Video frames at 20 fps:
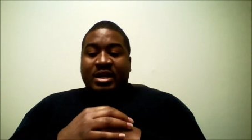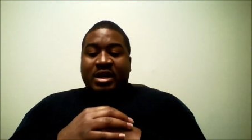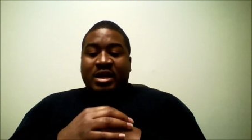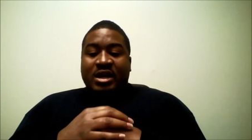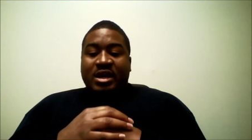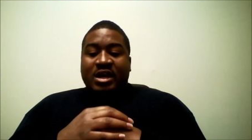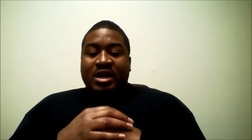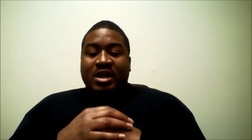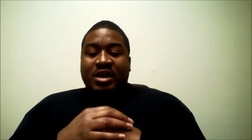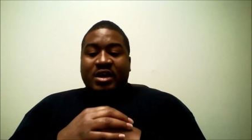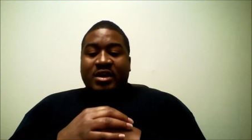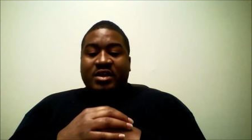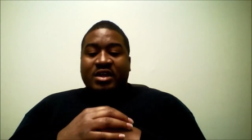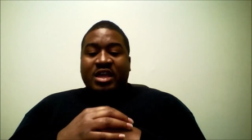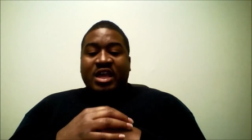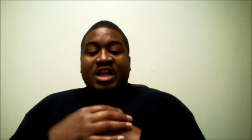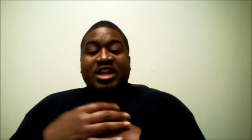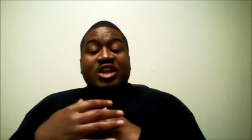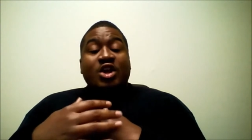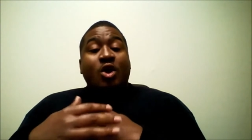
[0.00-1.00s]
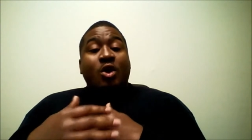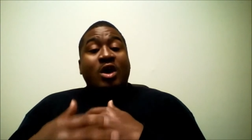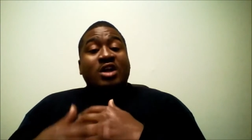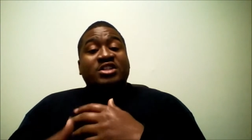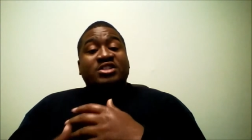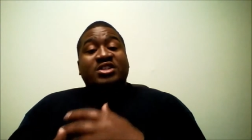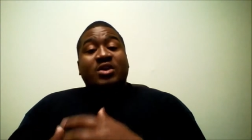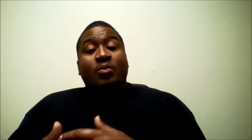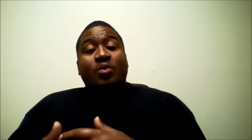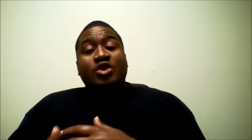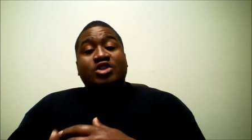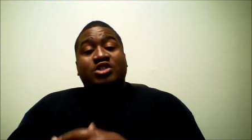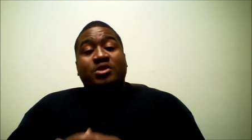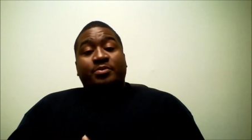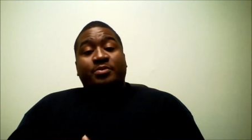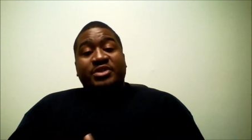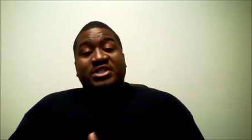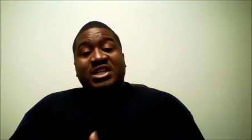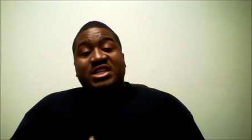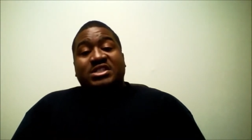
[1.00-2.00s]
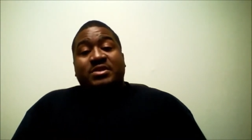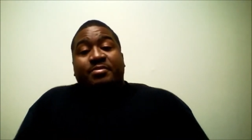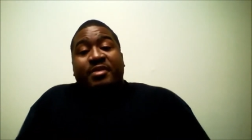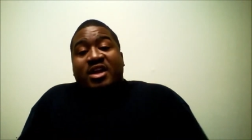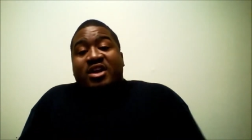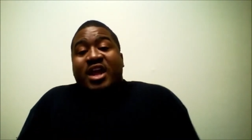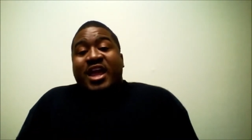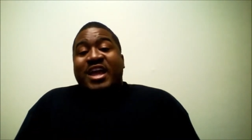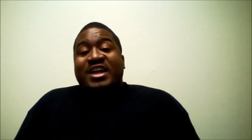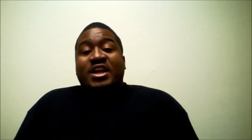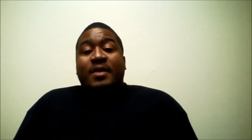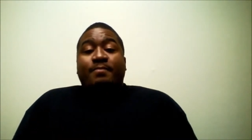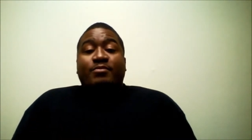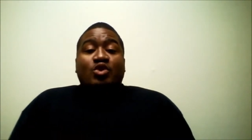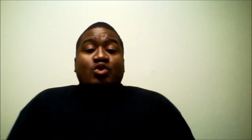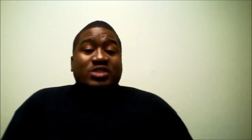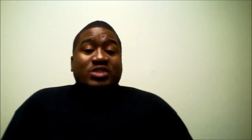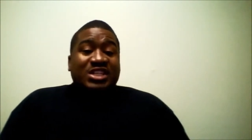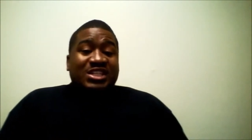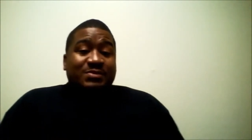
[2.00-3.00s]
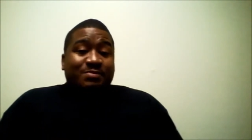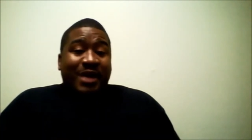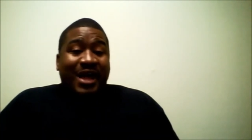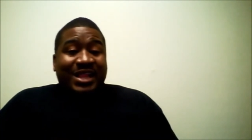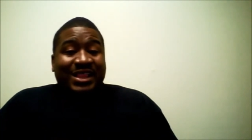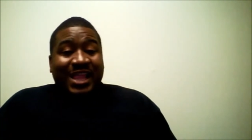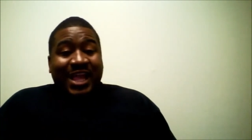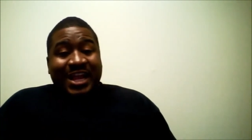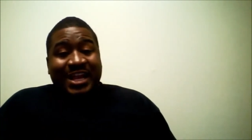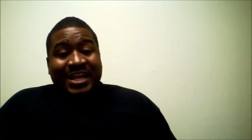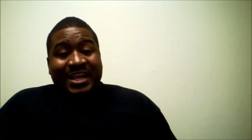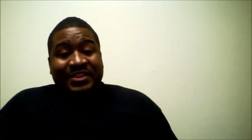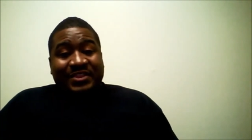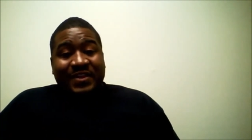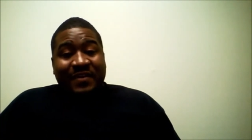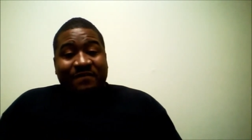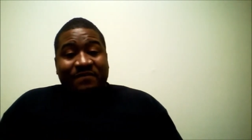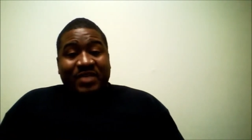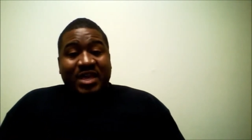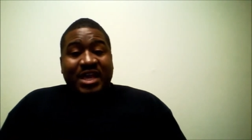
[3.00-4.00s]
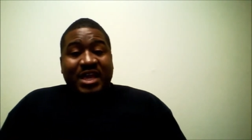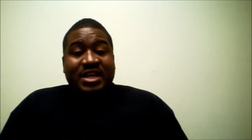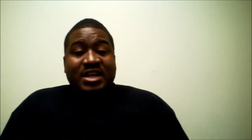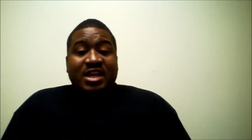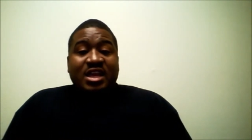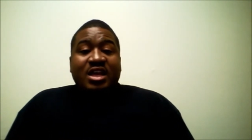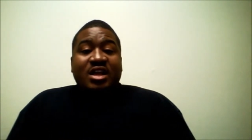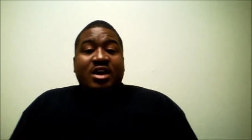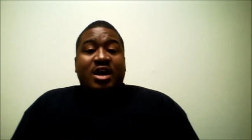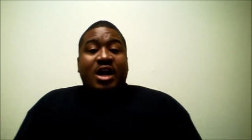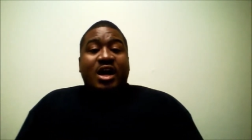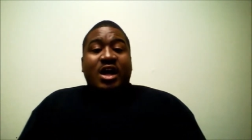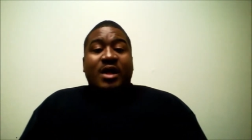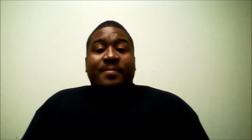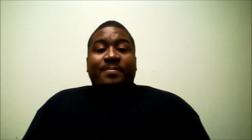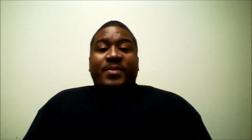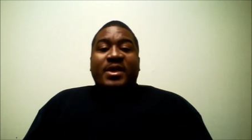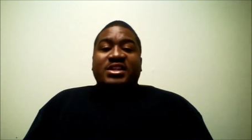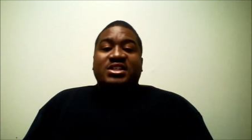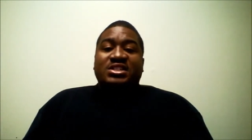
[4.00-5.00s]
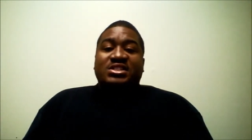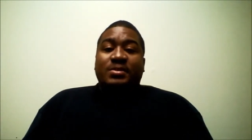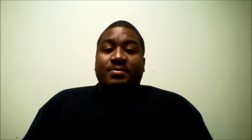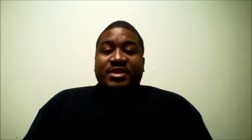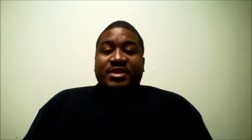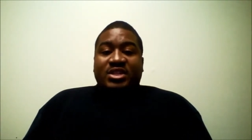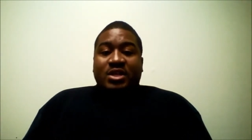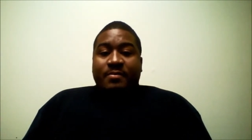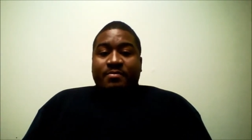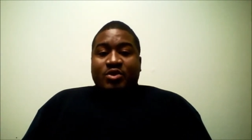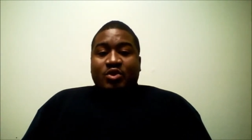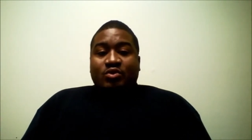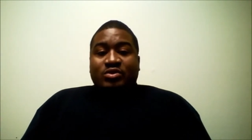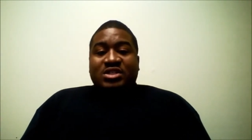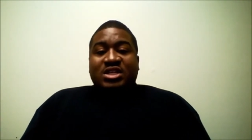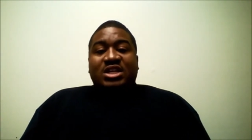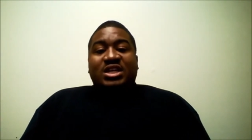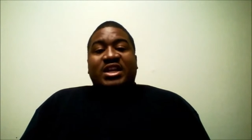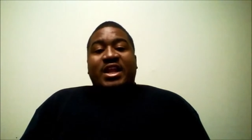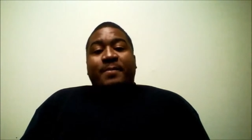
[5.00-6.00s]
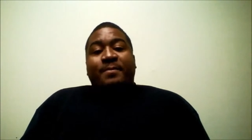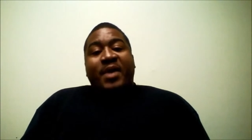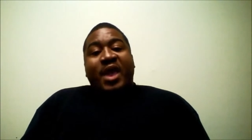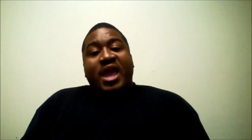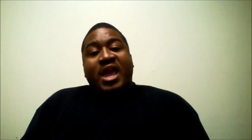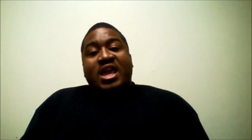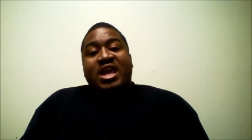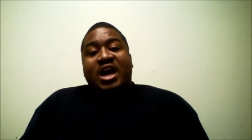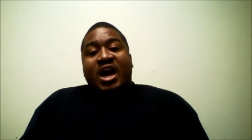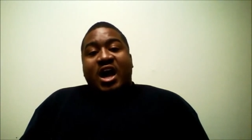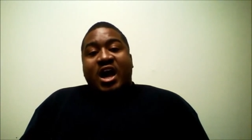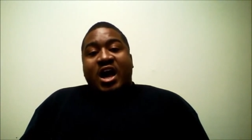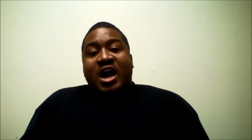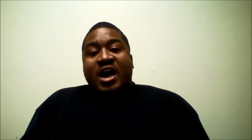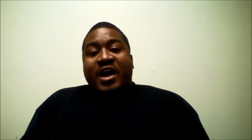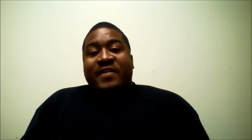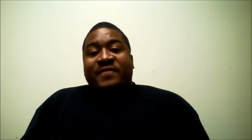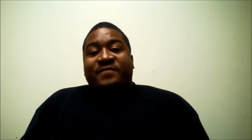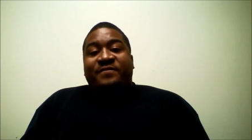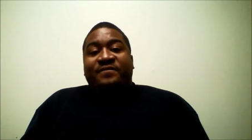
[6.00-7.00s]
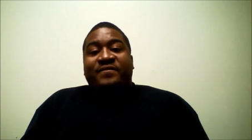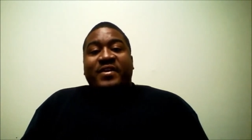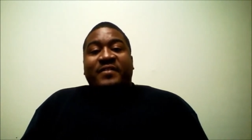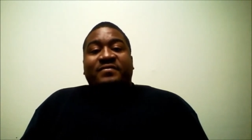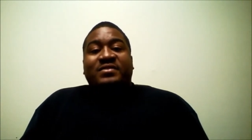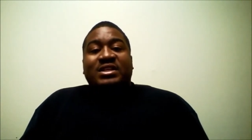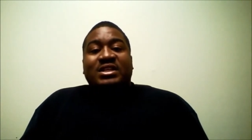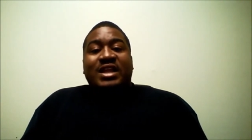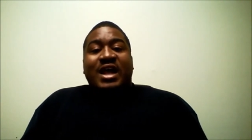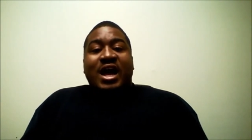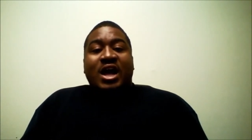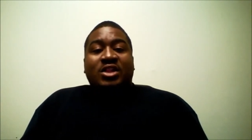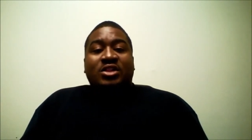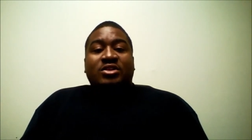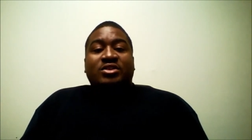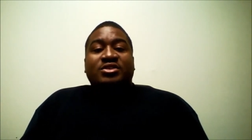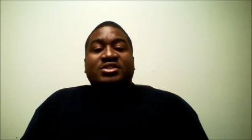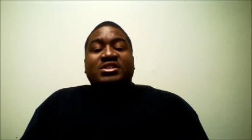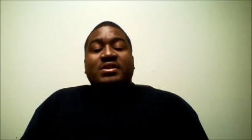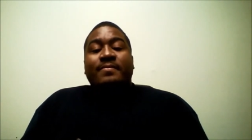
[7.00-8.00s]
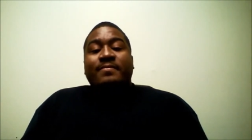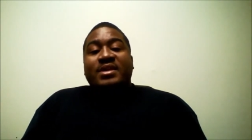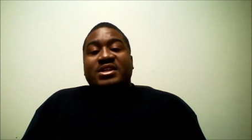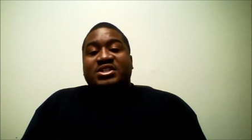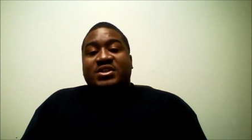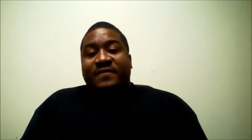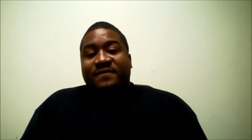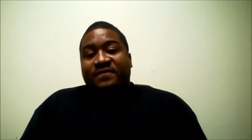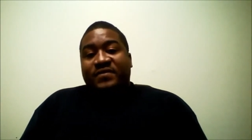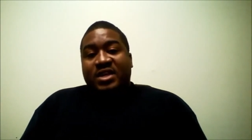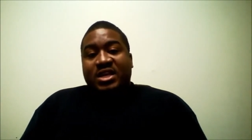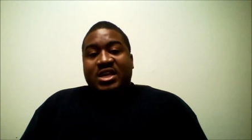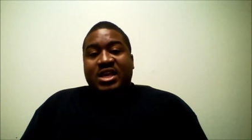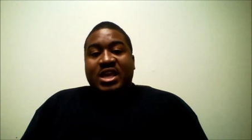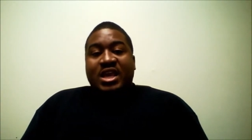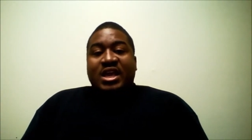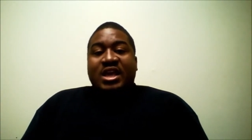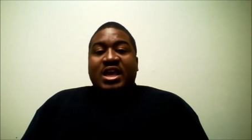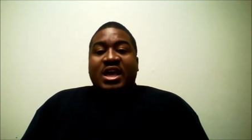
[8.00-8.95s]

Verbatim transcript: uh, any artist that wants to participate I had their music spotlighted at the event, um, they just submit their music and they pay a $50 submission fee.